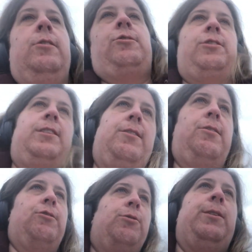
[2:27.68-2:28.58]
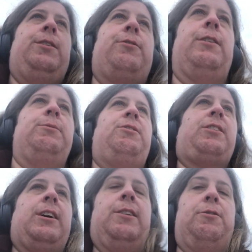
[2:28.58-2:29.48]
2023 was
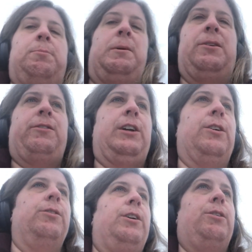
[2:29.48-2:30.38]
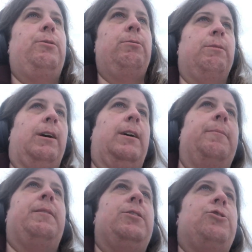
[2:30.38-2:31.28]
kind of a bit of a yo yo
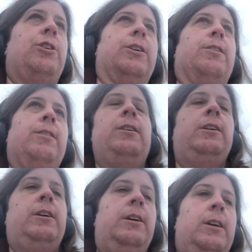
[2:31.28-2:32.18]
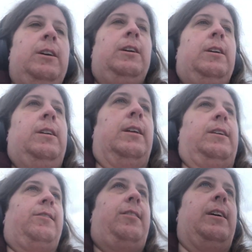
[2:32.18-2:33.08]
um, this year like
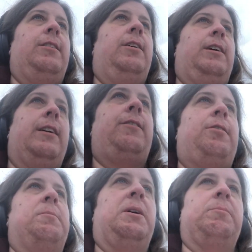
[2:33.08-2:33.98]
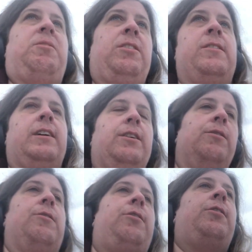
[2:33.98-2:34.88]
I said, had some ups and
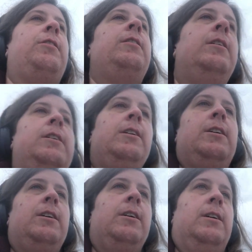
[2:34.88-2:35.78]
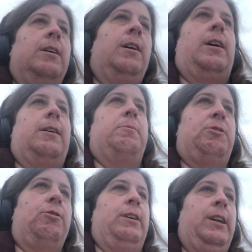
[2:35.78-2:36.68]
downs uh,
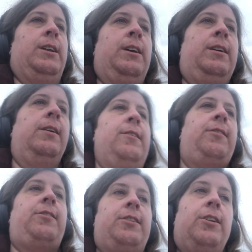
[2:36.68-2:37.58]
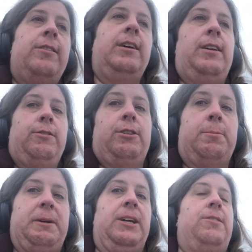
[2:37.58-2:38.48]
between still dealing with the
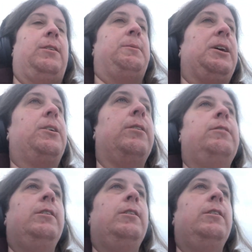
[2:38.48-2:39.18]
pandemic